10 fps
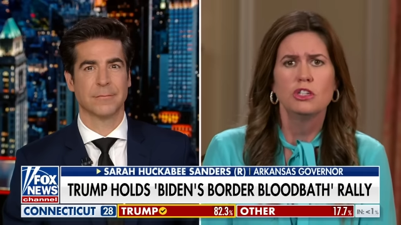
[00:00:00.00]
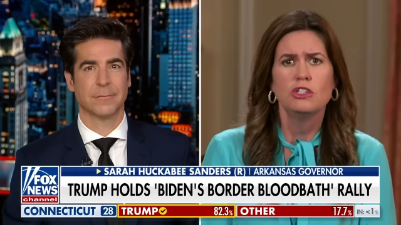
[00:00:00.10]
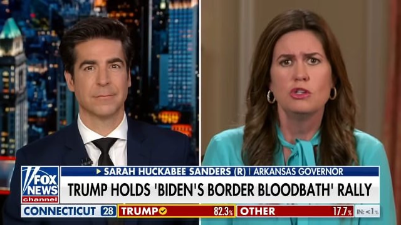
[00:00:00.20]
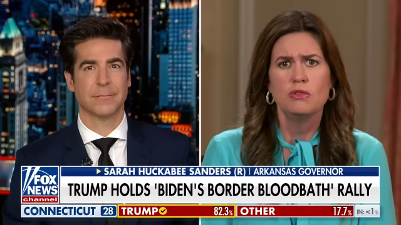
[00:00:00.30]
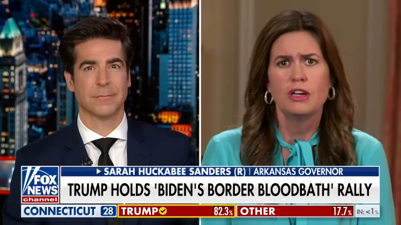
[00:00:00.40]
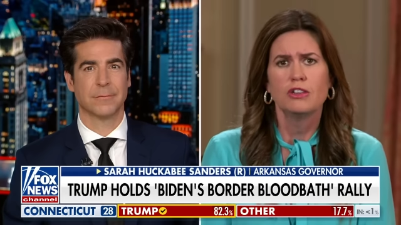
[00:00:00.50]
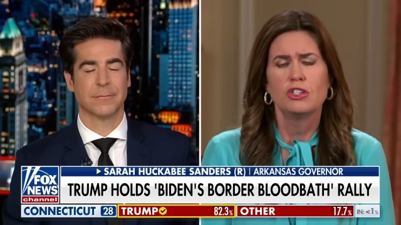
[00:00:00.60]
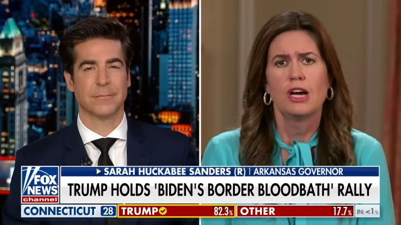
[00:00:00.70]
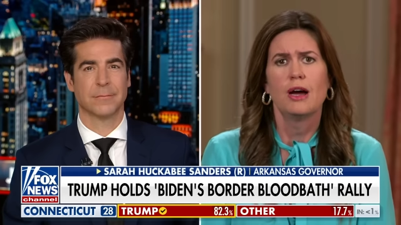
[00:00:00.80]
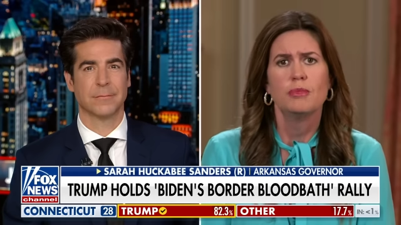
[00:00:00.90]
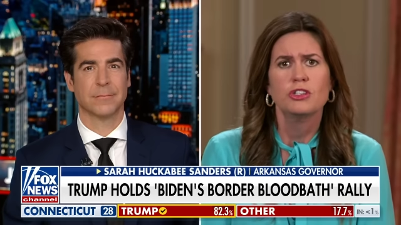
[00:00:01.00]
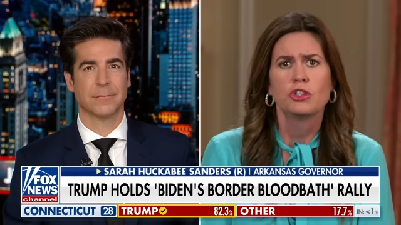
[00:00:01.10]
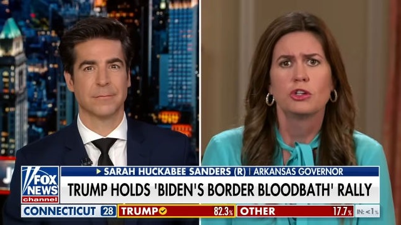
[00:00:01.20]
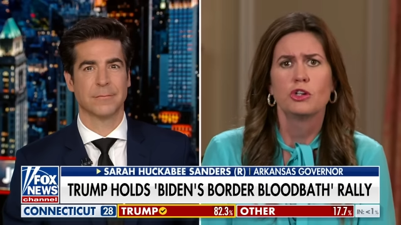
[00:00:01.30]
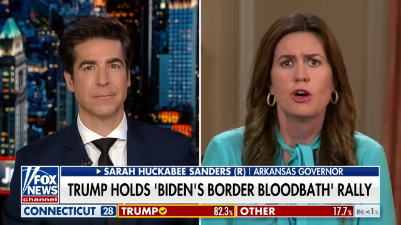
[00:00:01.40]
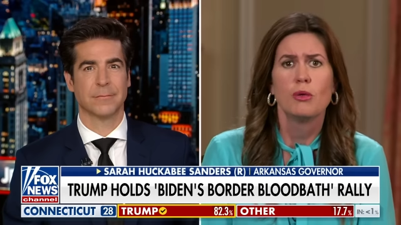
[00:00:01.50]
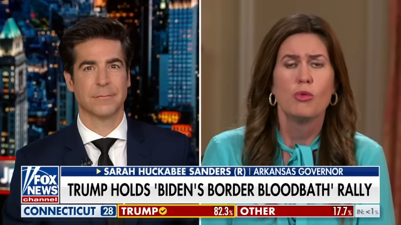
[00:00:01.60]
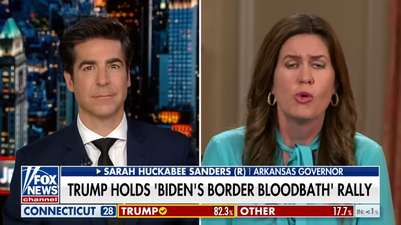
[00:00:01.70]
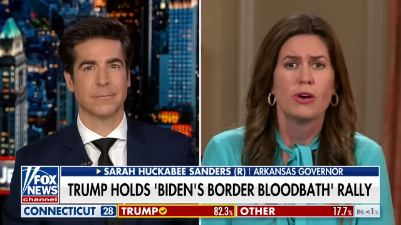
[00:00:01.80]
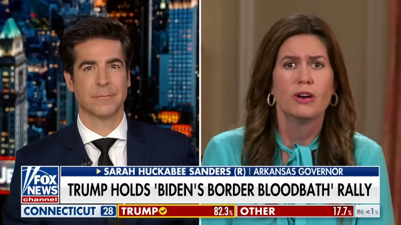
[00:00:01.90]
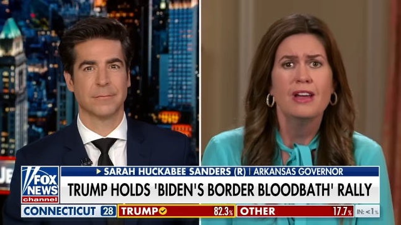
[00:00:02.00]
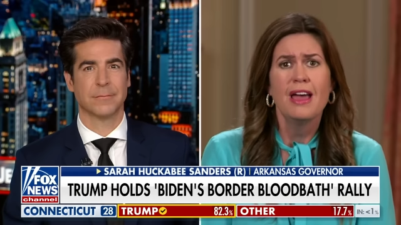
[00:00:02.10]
Speaker 1: to do their job and secure our border.